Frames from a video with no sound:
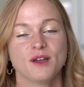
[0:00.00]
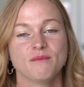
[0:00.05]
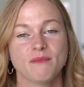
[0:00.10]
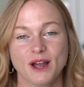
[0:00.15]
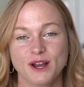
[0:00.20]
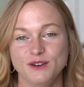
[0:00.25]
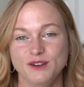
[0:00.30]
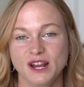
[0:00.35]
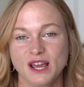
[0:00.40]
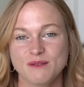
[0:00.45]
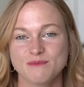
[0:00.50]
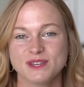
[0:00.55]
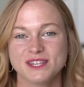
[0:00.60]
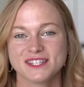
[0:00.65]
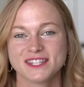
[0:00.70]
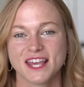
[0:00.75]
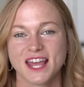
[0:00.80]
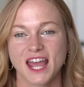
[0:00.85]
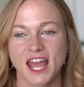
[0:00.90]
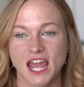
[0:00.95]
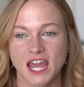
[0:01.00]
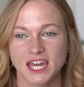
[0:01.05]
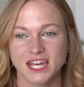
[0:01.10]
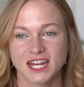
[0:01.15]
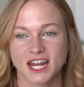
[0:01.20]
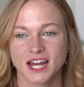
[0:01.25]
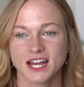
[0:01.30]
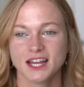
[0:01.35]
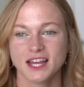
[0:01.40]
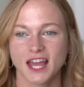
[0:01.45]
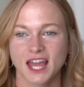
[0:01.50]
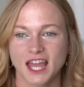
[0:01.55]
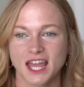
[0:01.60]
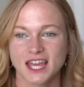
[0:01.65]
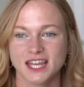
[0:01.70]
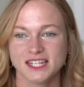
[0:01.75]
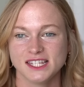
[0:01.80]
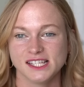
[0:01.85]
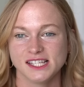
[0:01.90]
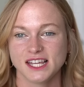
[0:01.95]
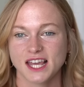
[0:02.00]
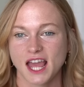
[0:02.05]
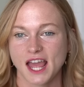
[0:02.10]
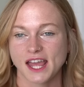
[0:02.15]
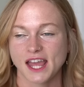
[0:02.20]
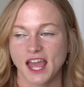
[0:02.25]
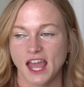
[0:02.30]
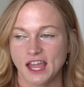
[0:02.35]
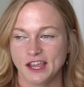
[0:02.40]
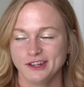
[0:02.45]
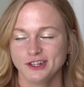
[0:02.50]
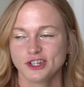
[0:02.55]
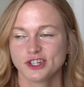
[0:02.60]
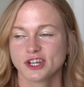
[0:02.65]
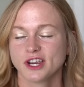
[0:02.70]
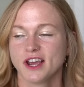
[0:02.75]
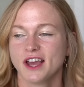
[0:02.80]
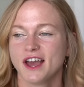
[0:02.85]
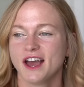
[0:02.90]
My new name is Adah, A D A H.